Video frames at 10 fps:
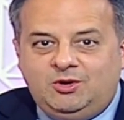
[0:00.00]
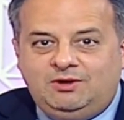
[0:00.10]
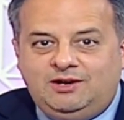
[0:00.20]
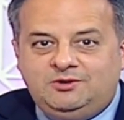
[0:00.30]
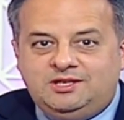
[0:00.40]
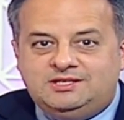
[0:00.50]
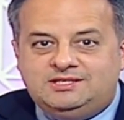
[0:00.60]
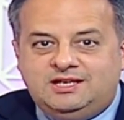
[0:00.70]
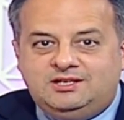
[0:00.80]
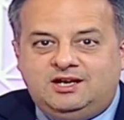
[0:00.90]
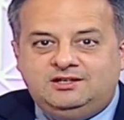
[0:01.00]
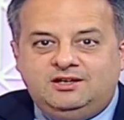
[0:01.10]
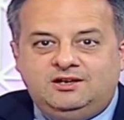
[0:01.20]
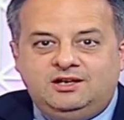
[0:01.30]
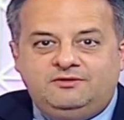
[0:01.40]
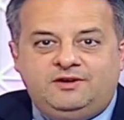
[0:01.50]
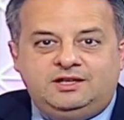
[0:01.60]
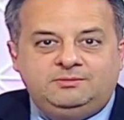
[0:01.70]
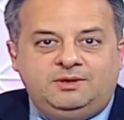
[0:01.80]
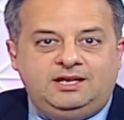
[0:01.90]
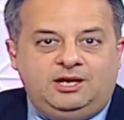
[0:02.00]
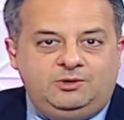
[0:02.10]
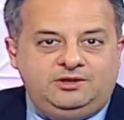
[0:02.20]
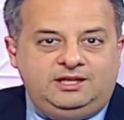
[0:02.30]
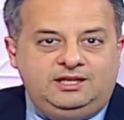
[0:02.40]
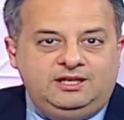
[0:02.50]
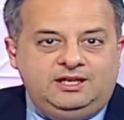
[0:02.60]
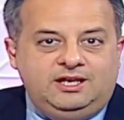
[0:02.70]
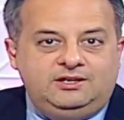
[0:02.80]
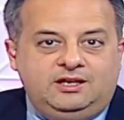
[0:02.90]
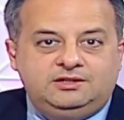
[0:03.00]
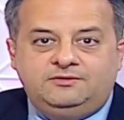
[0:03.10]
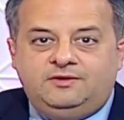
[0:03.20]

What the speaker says: We have with us Dr. Fatma AlAwadi, and Dr.